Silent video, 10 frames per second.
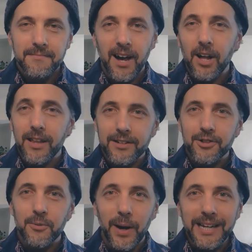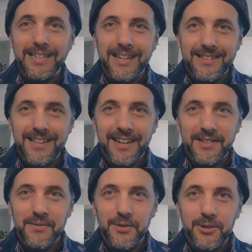I'll actually wait 10
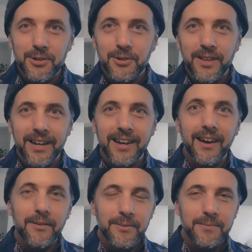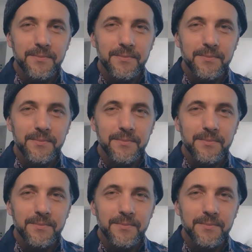seconds for you to do that now.